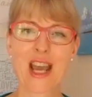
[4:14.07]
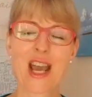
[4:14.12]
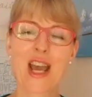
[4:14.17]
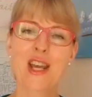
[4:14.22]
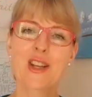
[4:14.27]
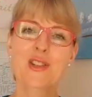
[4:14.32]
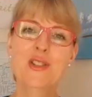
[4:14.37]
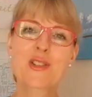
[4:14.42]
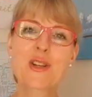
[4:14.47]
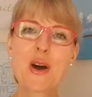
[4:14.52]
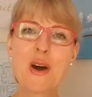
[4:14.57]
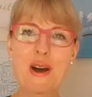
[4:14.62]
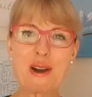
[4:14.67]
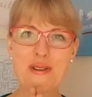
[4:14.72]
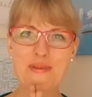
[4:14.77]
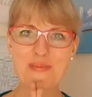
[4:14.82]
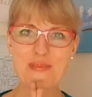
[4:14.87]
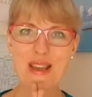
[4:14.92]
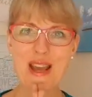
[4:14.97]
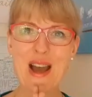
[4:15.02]
So
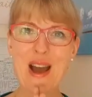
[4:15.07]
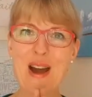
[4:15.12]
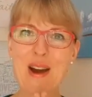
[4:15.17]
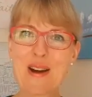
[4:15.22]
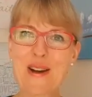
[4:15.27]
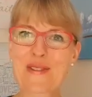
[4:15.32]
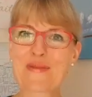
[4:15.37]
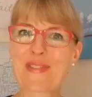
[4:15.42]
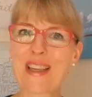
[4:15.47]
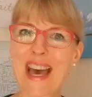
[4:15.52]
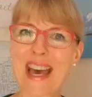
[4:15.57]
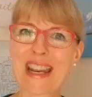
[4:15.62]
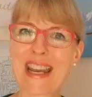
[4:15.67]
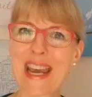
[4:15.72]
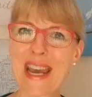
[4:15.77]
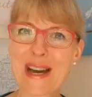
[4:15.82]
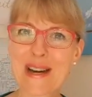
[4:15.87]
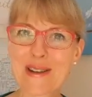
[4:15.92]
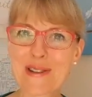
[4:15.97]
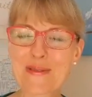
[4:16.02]
I hope that
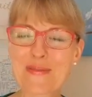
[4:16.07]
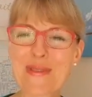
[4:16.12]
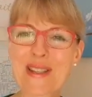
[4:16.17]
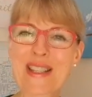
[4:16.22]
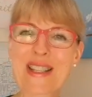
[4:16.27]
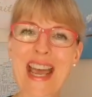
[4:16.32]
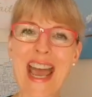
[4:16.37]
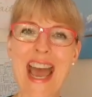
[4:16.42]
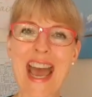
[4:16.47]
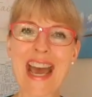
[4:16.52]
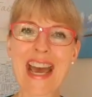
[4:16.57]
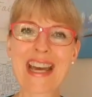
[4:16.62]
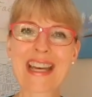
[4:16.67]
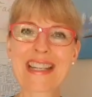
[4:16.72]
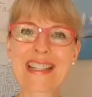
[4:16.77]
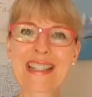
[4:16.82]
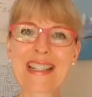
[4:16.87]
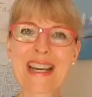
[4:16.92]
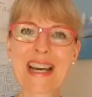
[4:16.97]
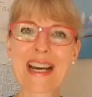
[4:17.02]
helps,
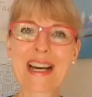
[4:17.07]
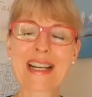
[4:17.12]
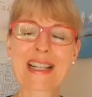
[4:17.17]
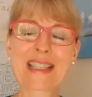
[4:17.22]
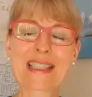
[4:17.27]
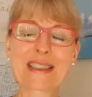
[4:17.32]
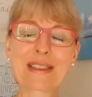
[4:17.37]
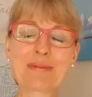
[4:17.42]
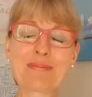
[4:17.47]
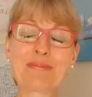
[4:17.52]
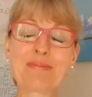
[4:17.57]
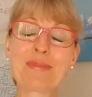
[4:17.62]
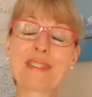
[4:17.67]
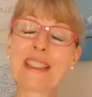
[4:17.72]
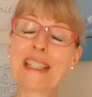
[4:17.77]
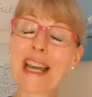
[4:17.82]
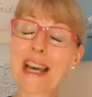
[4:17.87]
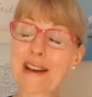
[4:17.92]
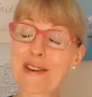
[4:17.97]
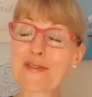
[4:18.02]
and
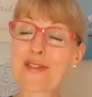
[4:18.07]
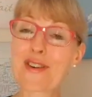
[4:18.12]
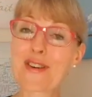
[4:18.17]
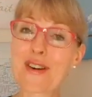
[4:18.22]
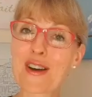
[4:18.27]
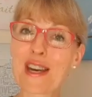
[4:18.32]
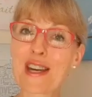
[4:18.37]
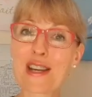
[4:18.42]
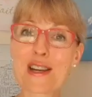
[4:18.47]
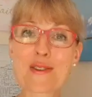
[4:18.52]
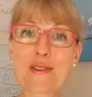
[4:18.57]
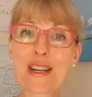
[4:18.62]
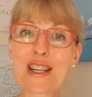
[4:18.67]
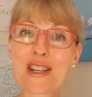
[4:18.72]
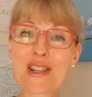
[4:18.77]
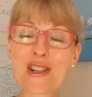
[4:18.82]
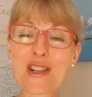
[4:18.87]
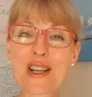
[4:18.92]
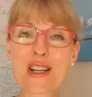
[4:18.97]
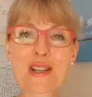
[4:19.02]
if you've got any
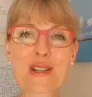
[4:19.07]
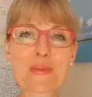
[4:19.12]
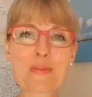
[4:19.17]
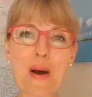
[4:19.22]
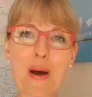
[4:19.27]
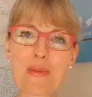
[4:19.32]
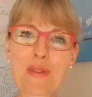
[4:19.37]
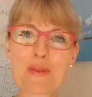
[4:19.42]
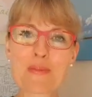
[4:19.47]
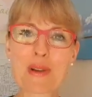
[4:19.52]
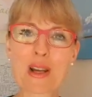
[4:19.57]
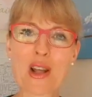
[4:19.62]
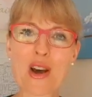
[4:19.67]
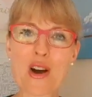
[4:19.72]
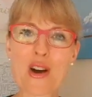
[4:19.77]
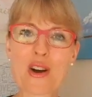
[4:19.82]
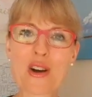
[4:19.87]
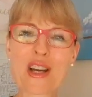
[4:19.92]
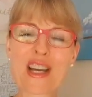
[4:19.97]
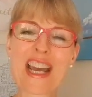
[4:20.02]
questions, pop them
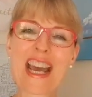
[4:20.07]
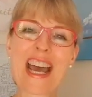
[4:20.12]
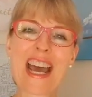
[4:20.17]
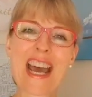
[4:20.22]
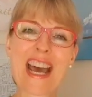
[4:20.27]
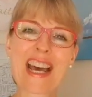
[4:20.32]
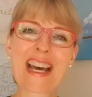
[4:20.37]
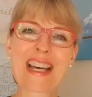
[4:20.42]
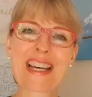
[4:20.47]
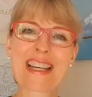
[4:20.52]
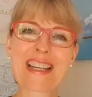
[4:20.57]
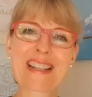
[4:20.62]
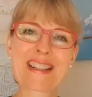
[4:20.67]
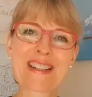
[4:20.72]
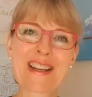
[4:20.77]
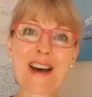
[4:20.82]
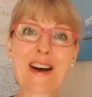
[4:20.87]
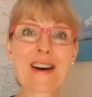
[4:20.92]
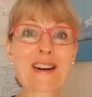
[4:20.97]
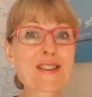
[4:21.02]
below, and
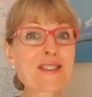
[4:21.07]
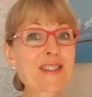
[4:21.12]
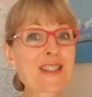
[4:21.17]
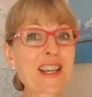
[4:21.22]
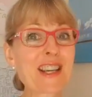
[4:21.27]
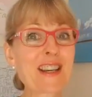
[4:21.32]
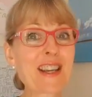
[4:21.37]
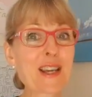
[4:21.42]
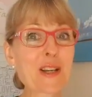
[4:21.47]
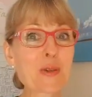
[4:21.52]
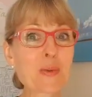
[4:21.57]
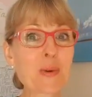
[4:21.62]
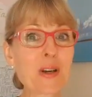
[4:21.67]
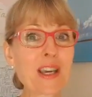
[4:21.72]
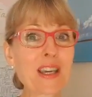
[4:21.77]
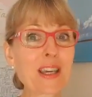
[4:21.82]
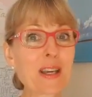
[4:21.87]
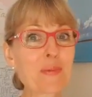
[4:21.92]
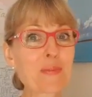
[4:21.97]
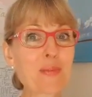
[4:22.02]
I'll see you next
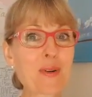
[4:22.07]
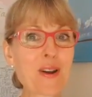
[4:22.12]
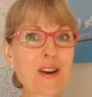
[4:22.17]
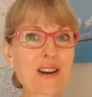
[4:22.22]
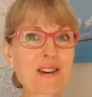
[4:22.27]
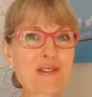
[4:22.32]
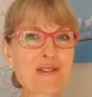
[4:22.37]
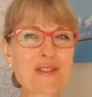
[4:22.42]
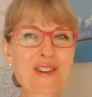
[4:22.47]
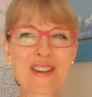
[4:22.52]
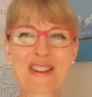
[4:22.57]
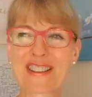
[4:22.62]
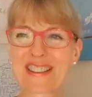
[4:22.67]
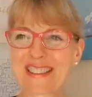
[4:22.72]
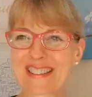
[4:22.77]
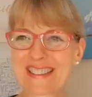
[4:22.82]
week in product review.